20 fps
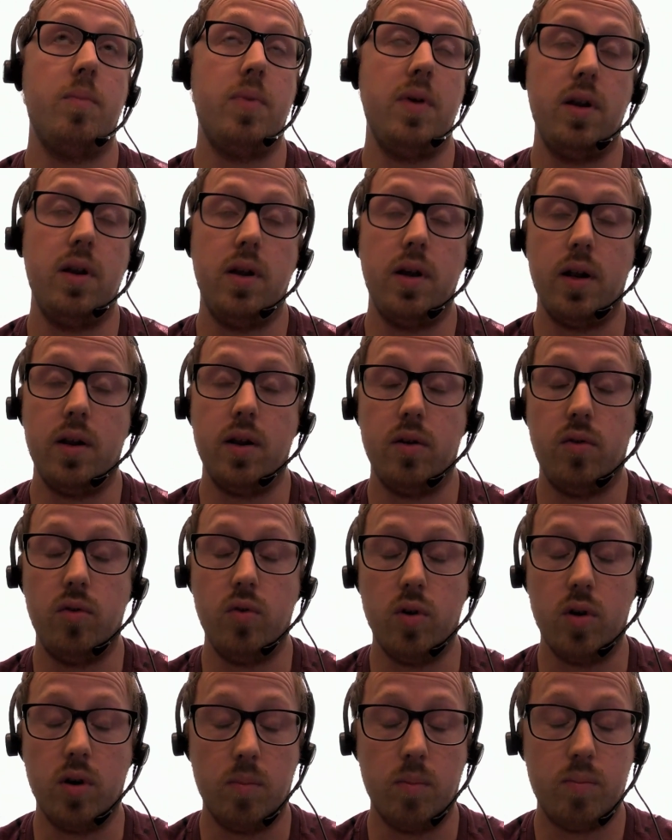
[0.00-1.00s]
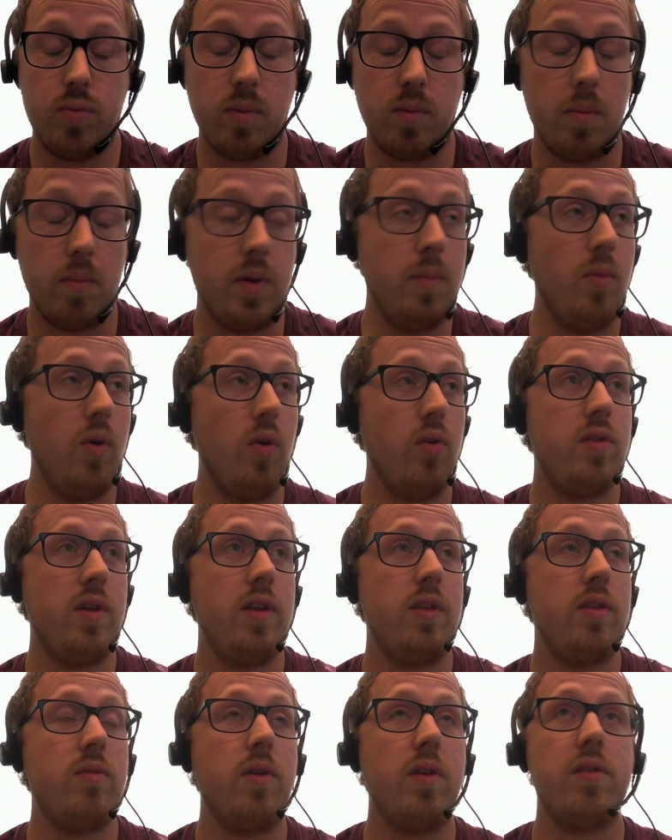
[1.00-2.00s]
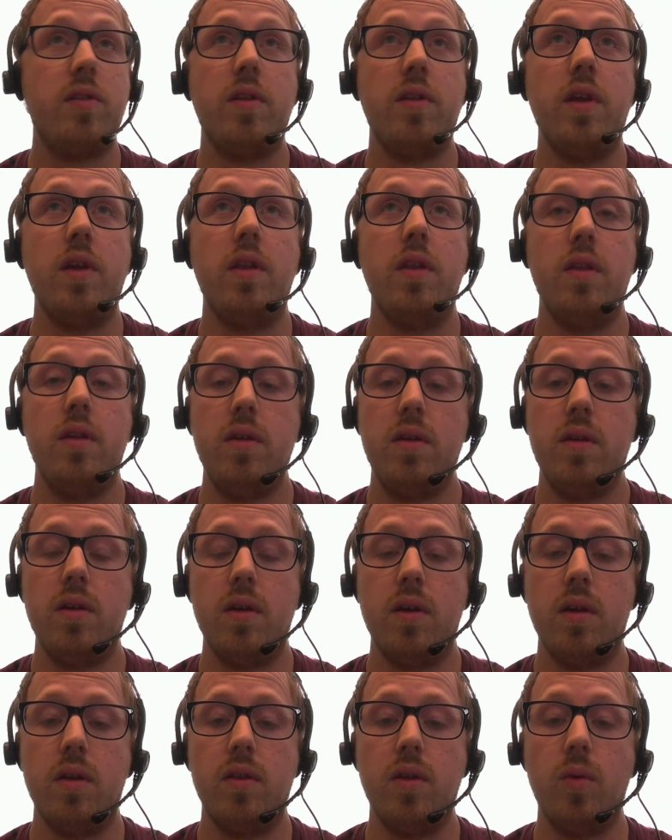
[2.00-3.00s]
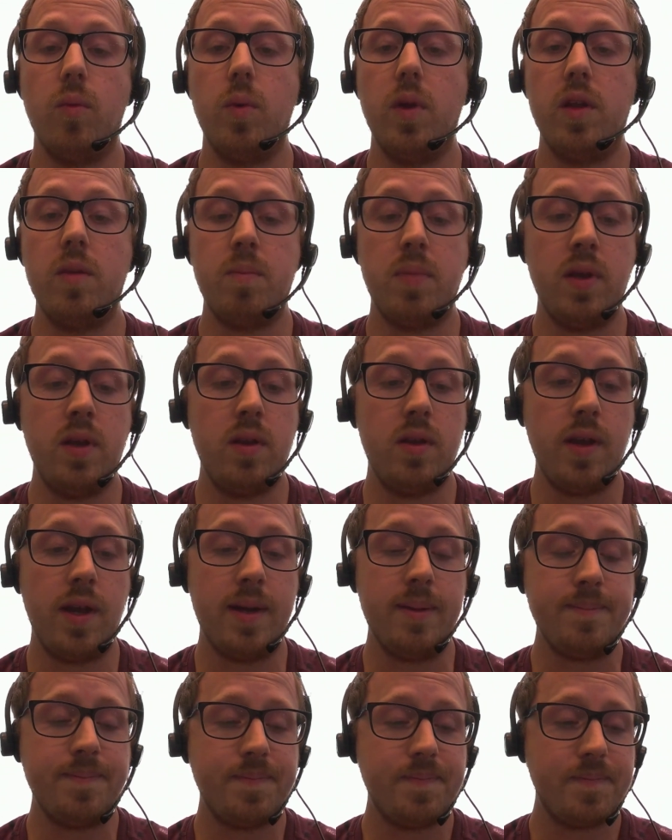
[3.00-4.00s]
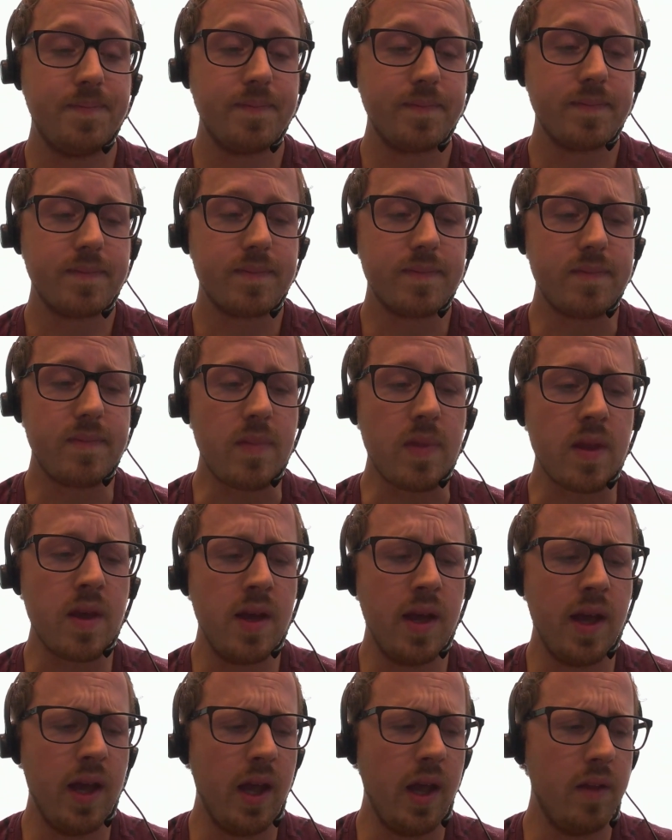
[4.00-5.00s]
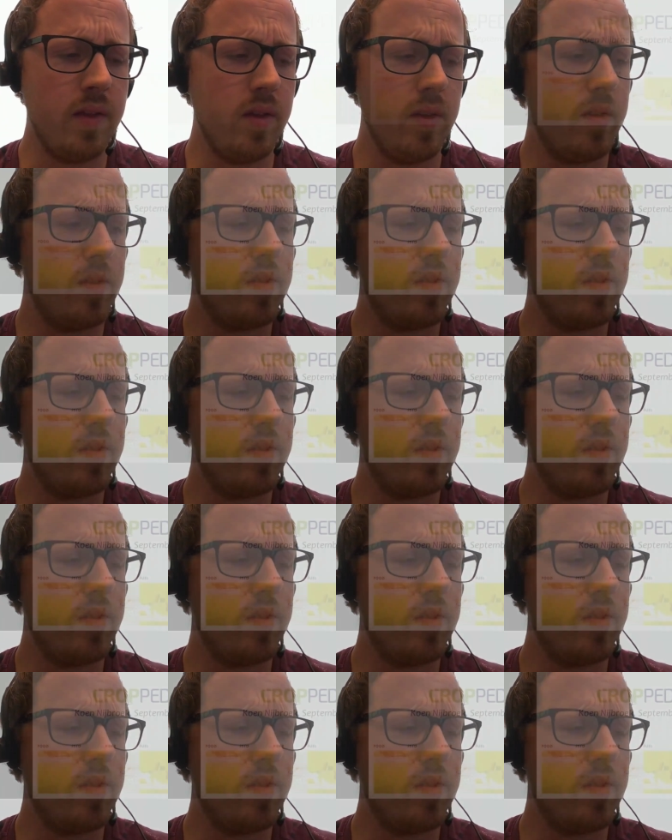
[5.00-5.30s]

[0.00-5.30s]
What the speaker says: pedia that you are probably most interested in, the WeedPedia. And